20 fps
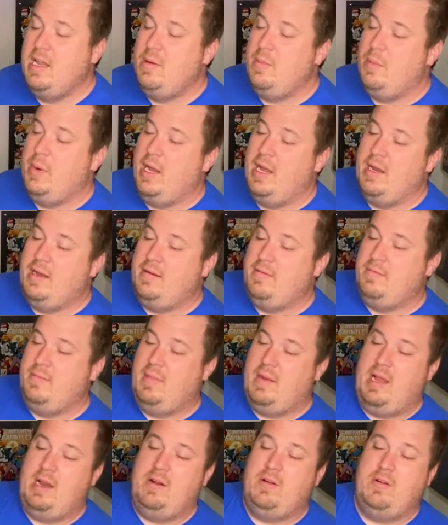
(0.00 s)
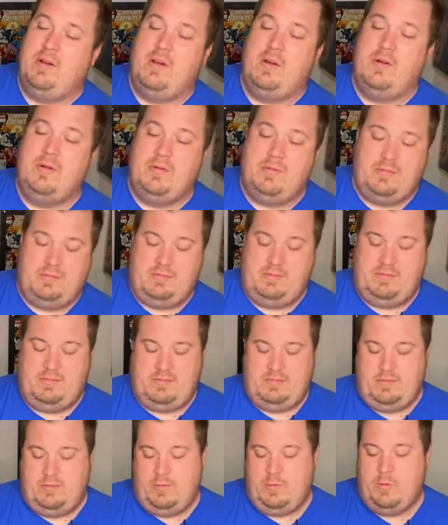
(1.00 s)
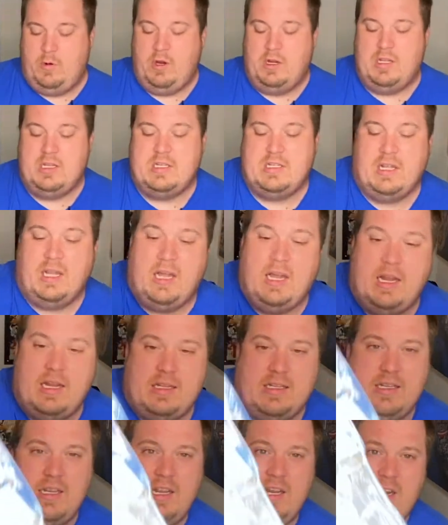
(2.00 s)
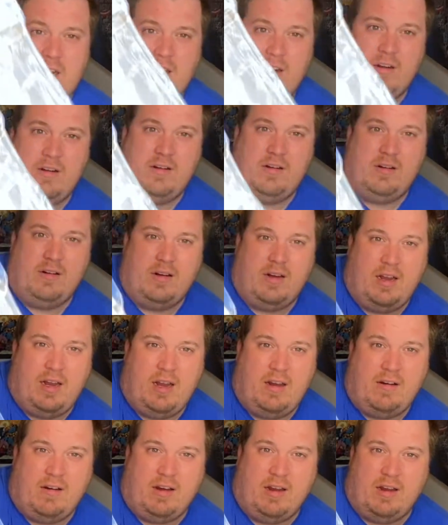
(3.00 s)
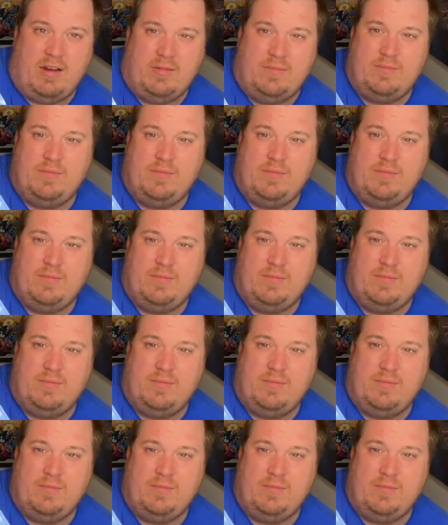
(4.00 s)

but I don't know where this lies in our area.